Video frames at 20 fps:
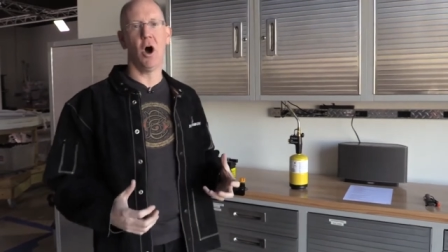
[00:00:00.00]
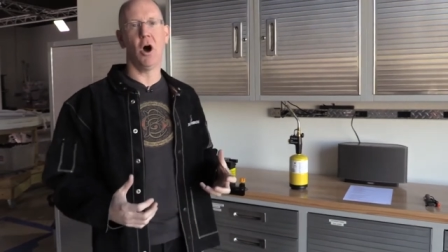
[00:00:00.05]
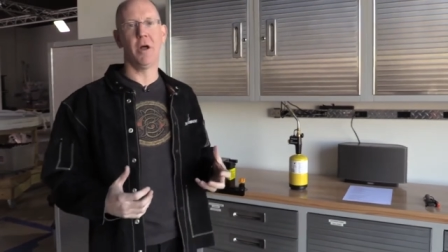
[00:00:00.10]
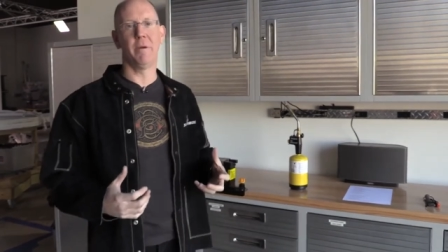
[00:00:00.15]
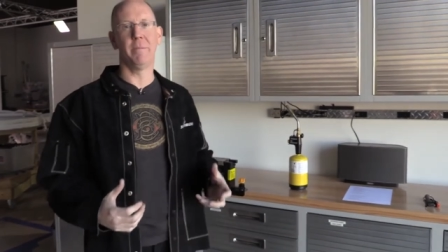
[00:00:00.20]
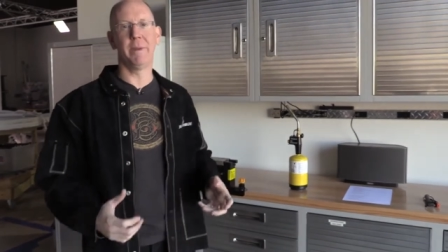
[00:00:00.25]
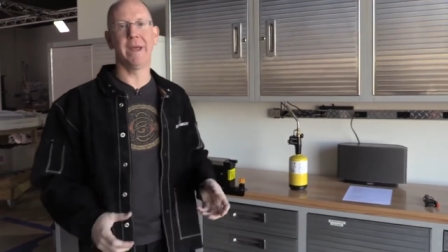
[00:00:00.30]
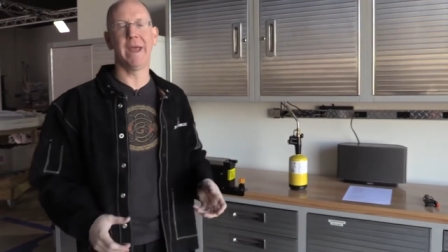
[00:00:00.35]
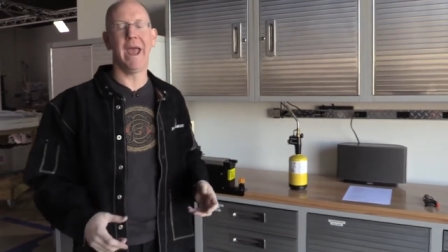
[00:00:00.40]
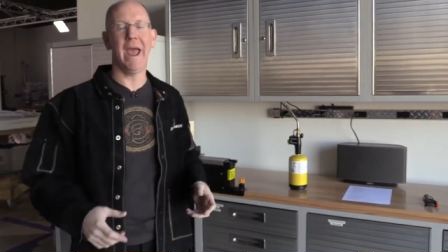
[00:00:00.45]

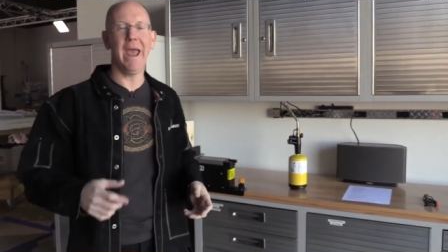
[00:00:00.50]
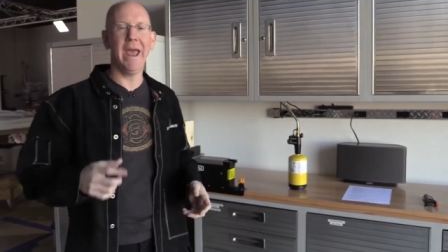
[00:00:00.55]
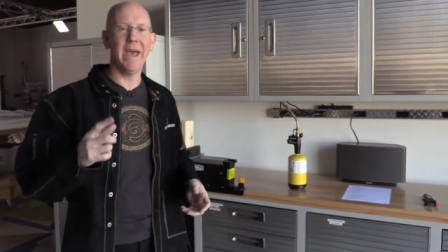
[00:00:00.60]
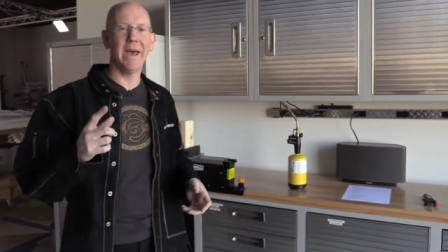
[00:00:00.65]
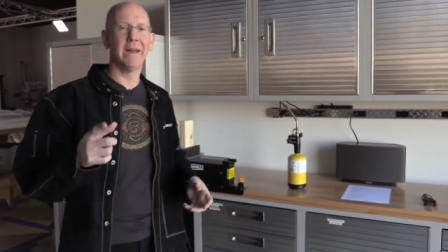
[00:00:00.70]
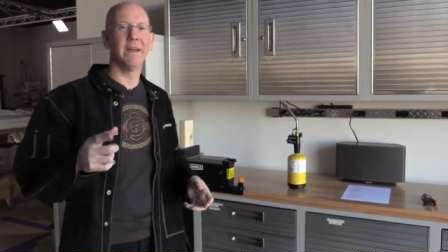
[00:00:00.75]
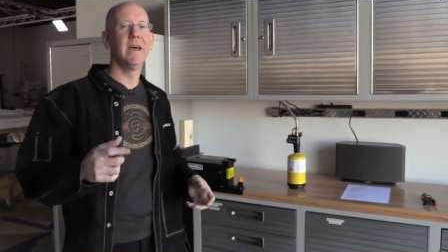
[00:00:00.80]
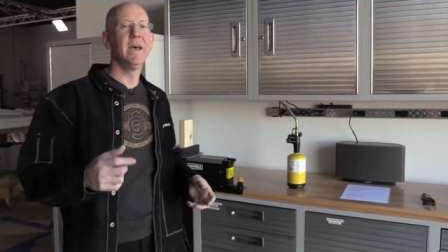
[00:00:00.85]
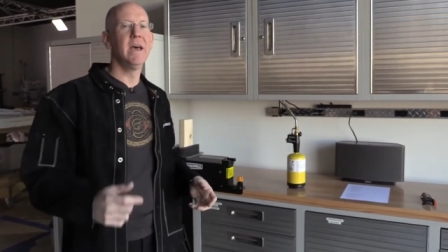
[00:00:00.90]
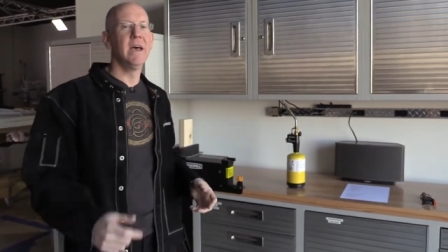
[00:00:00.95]
on me,
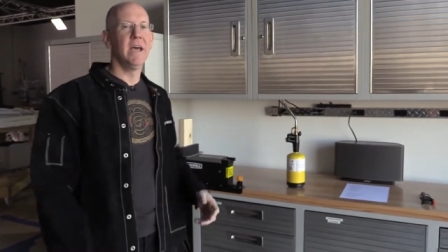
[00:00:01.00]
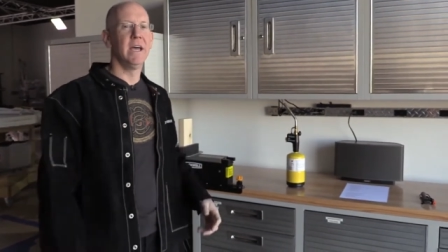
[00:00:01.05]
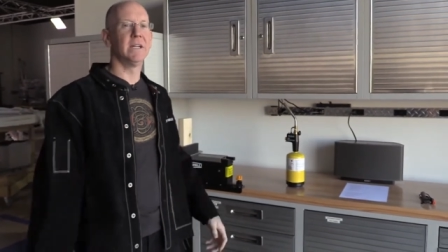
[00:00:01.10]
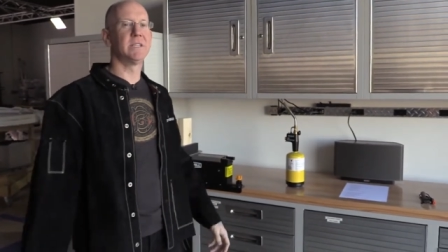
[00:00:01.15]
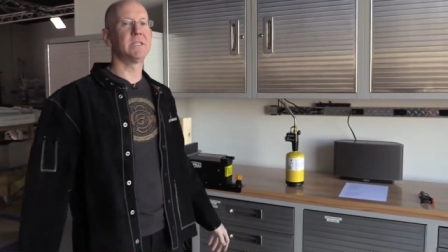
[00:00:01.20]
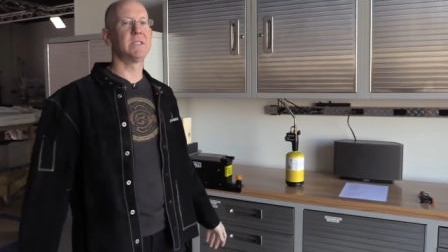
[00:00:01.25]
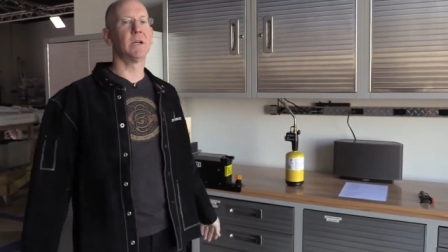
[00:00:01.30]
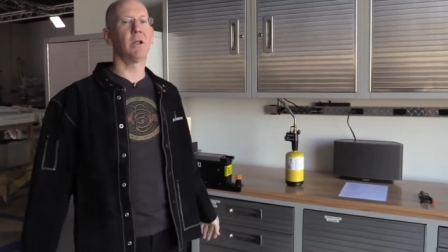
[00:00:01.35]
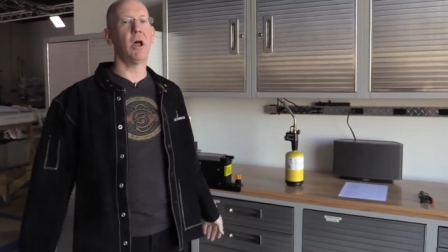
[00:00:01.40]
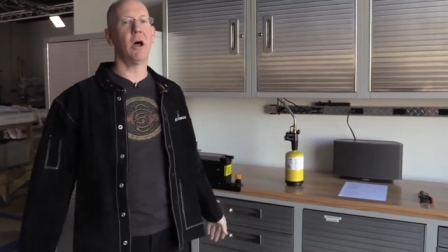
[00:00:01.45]
and it
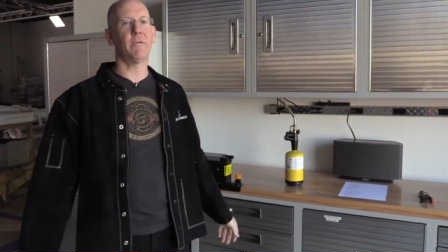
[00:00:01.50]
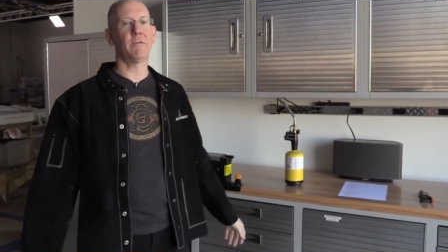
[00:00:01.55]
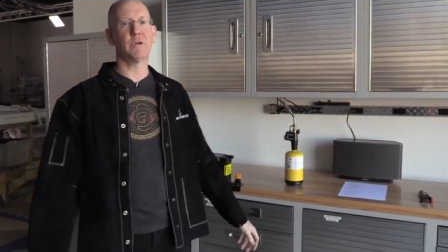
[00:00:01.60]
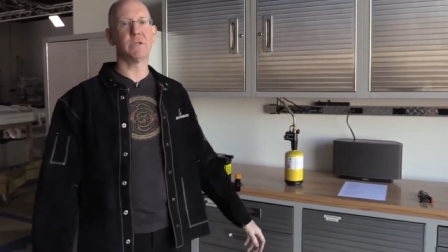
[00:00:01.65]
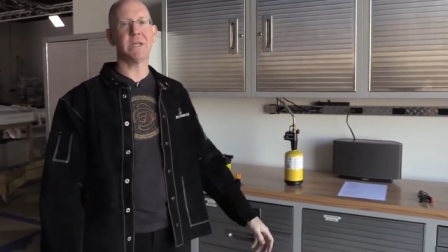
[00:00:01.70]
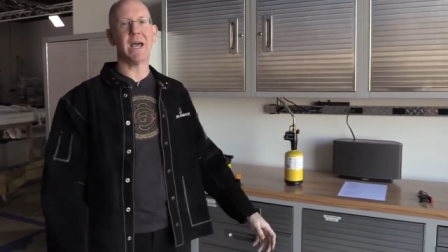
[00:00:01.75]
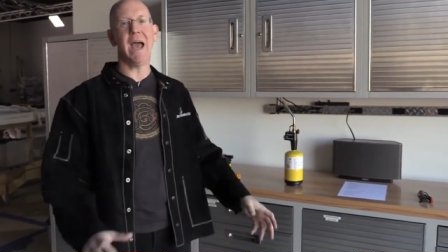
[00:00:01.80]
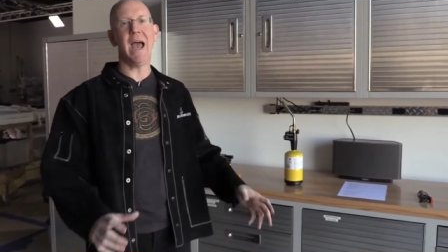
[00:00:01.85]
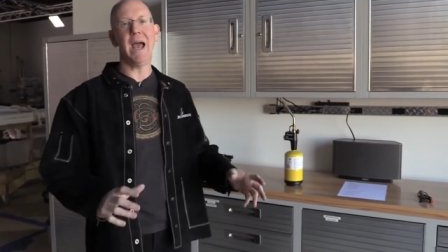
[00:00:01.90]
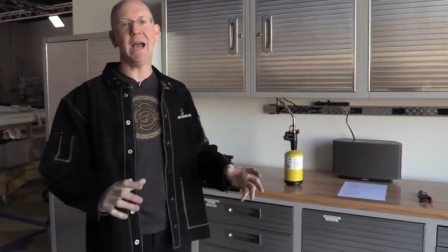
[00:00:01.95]
still offers